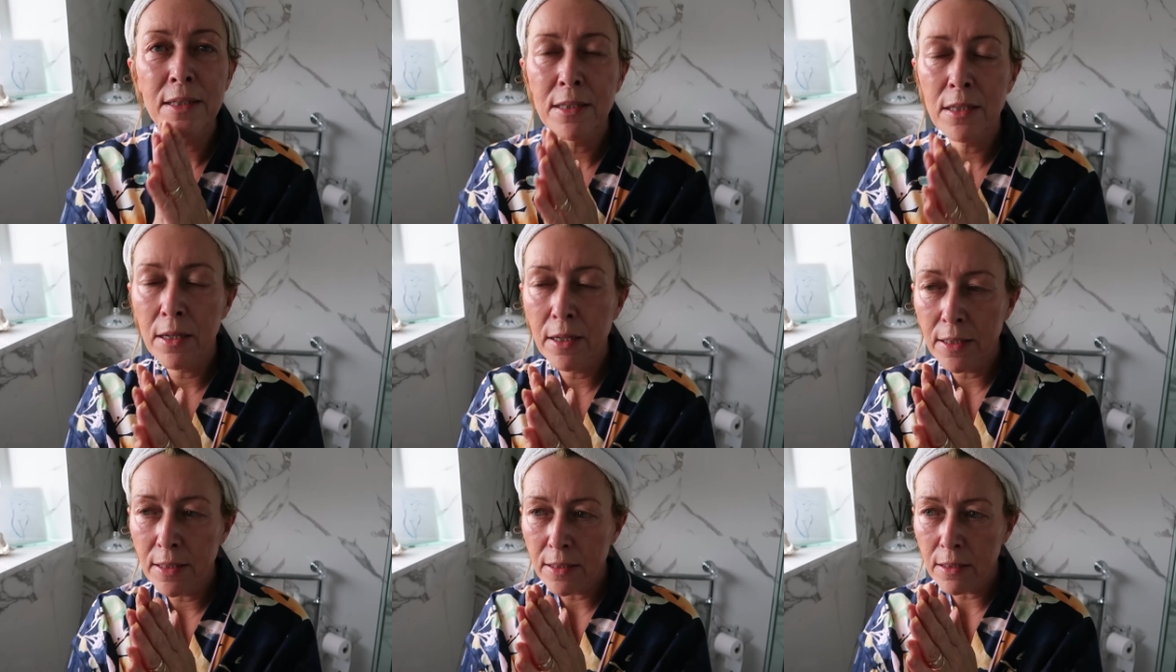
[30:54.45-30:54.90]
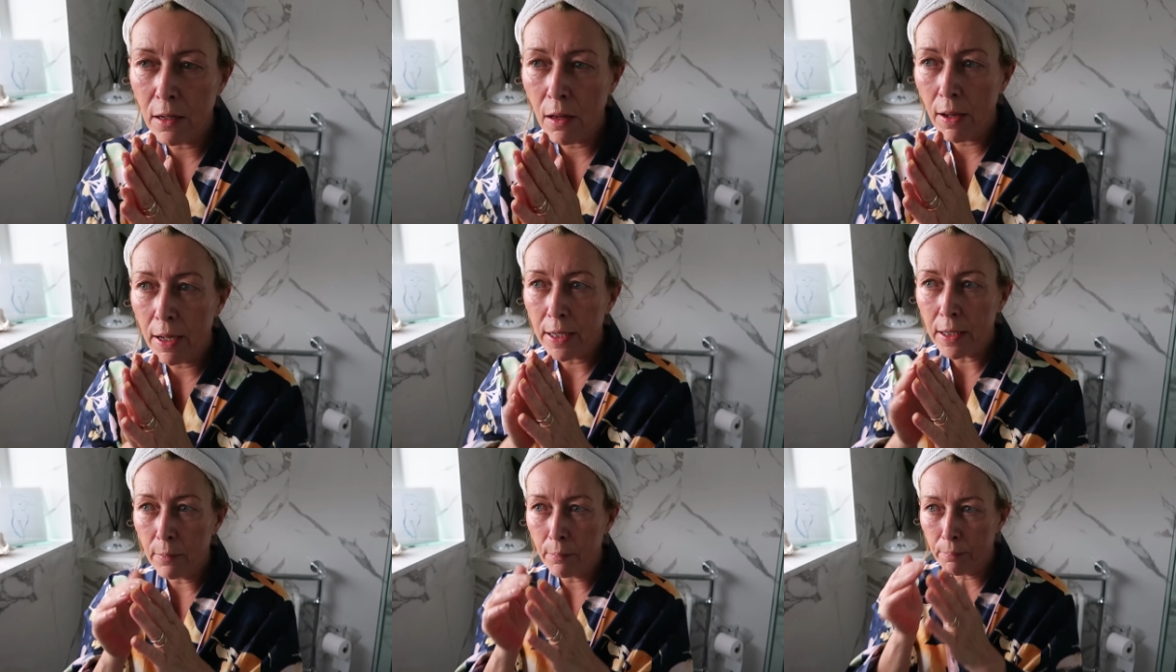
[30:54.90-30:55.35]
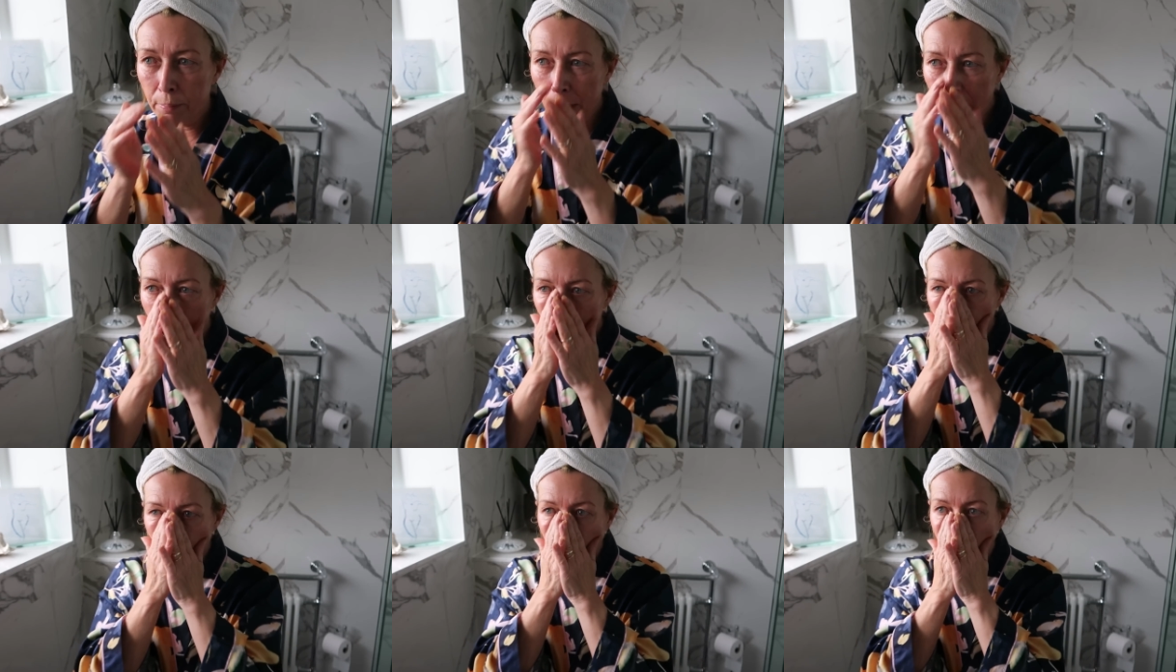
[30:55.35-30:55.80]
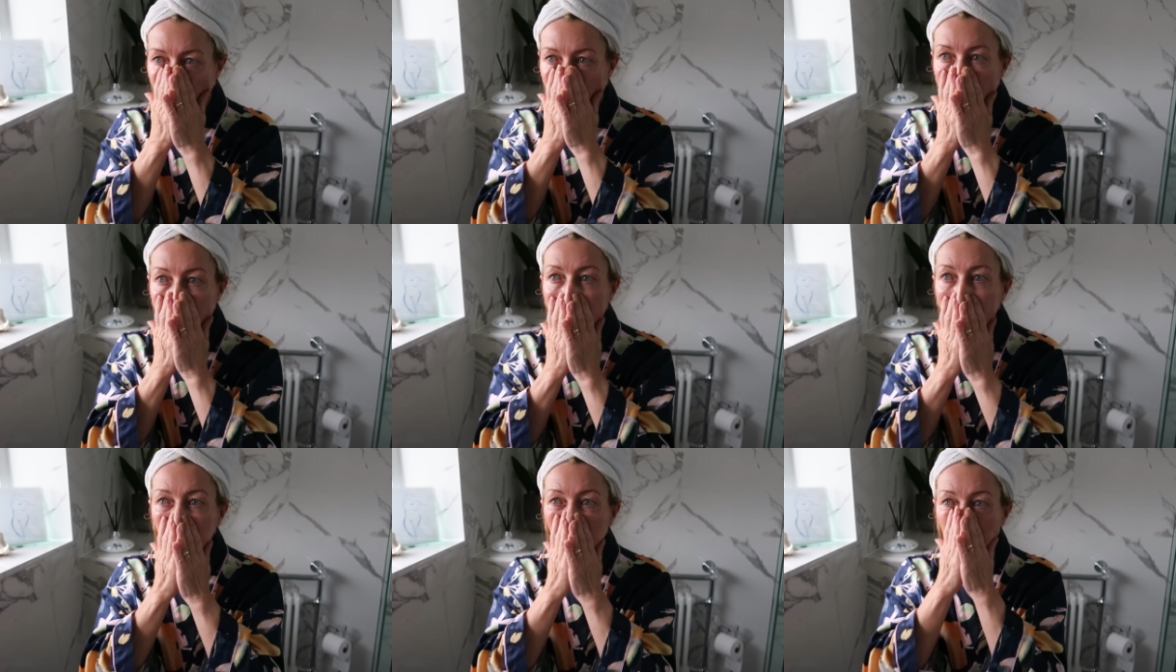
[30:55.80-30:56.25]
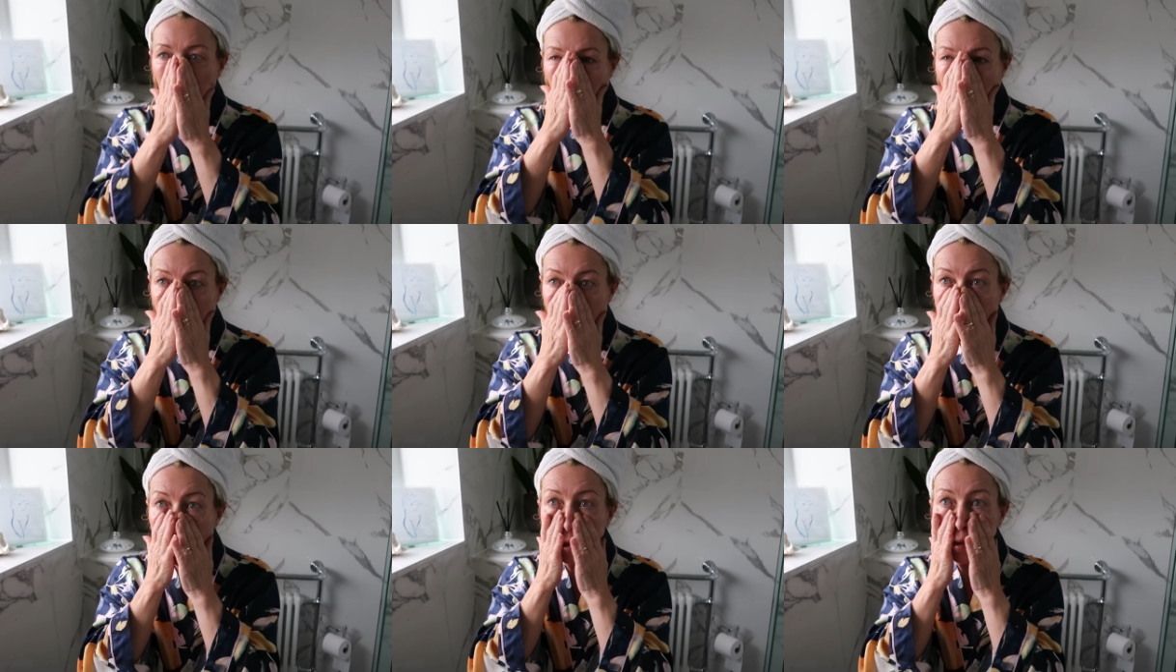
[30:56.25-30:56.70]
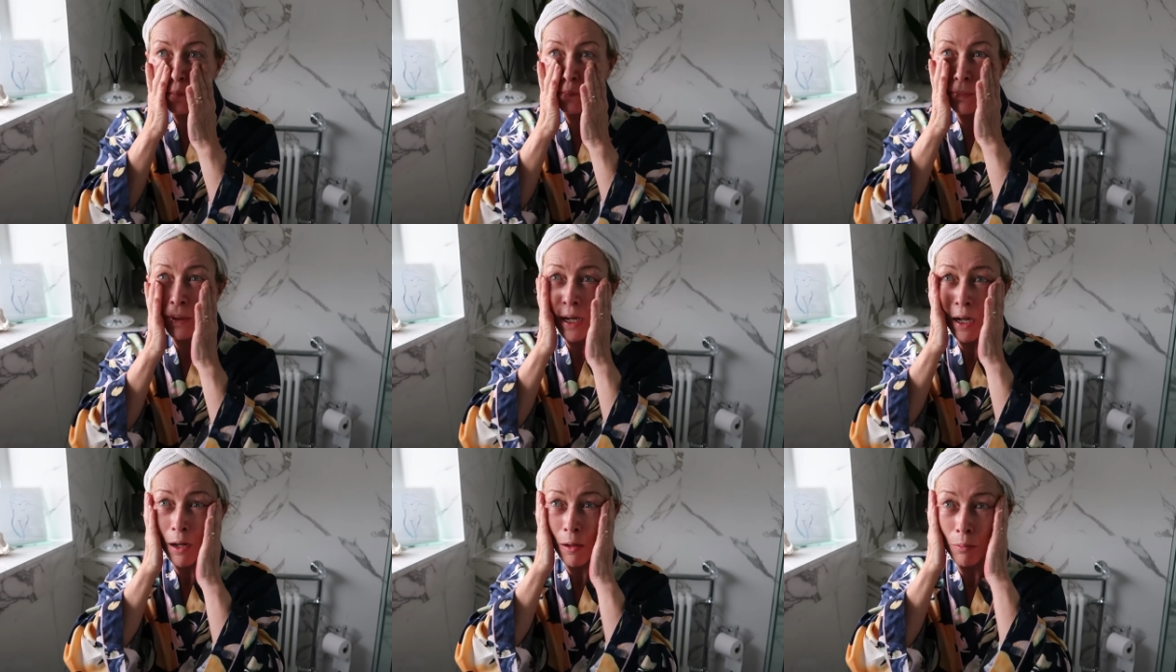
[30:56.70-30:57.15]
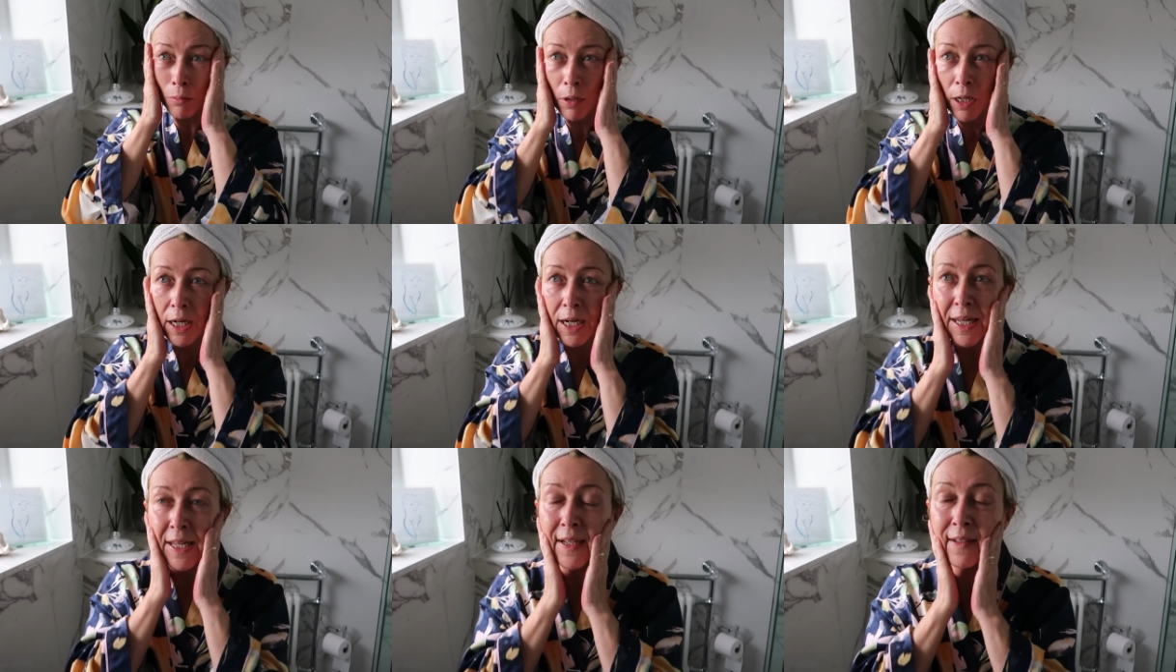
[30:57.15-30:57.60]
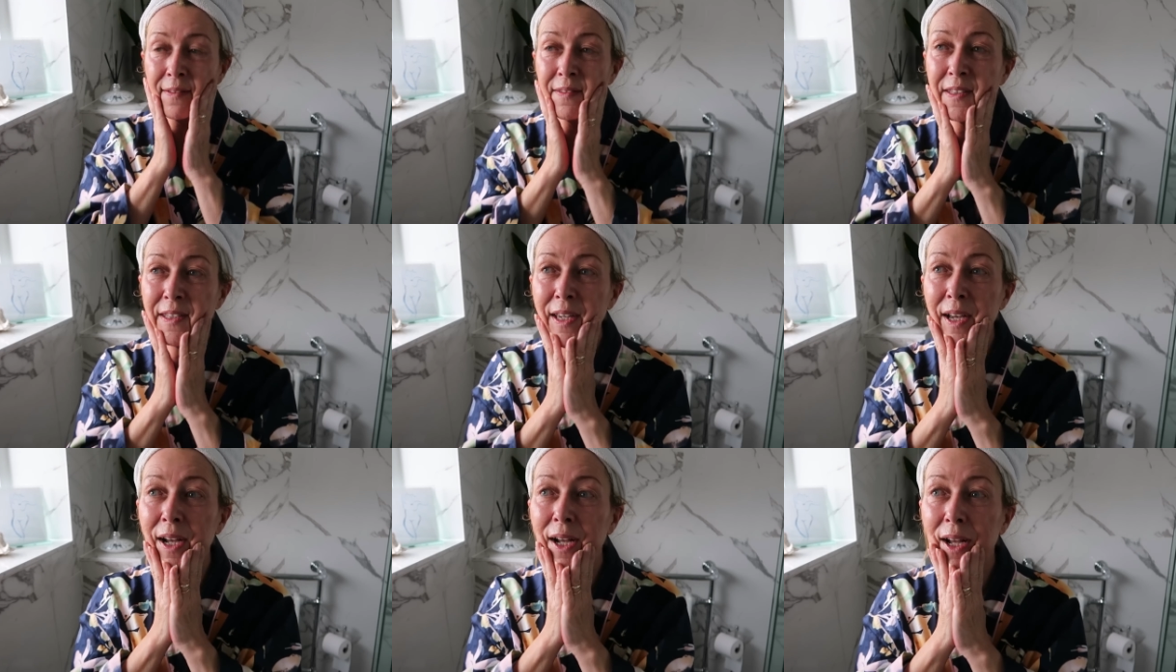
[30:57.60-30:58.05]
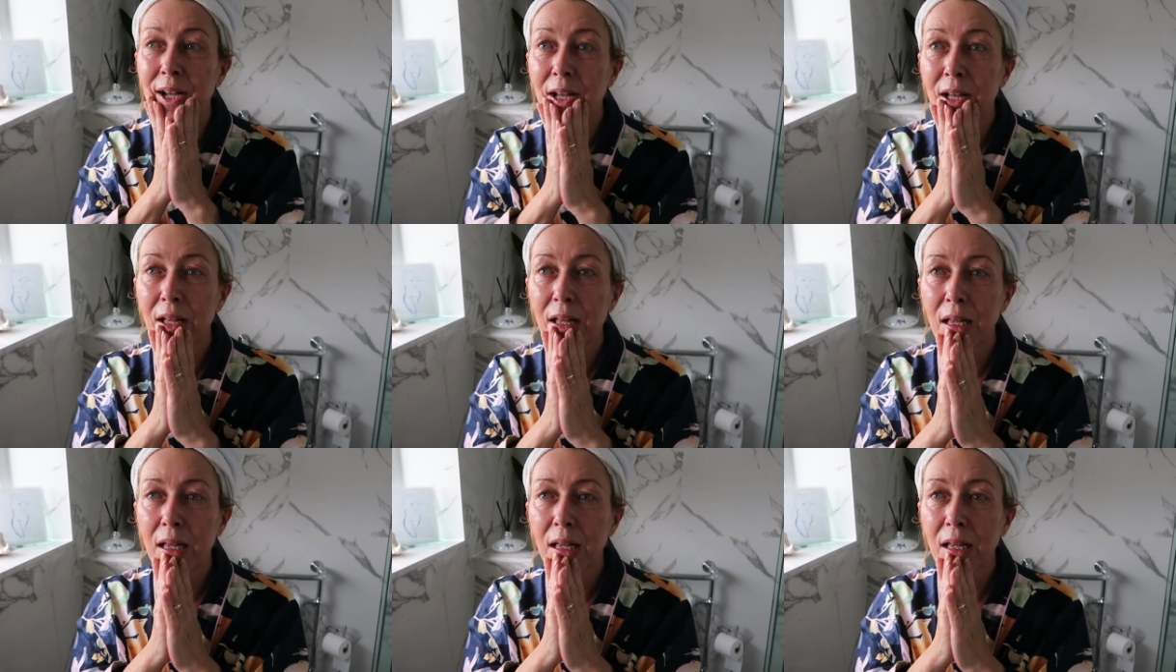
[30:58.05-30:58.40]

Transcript: so it's like a balm cleanser.